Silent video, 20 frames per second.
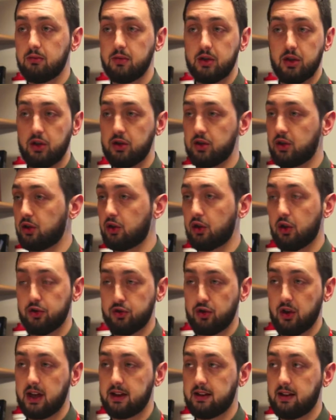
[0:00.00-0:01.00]
you can
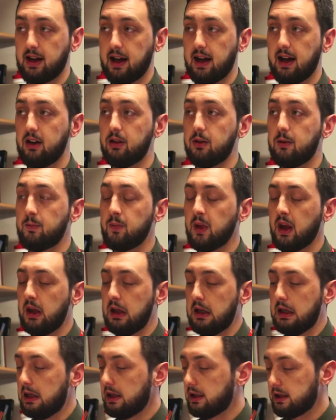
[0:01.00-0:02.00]
contract it out.
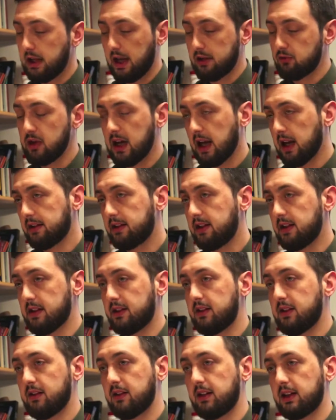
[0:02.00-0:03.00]
Now in reality
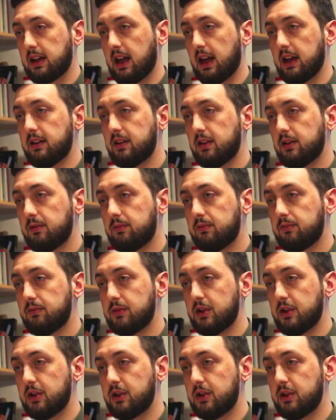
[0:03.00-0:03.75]
this isn't the case.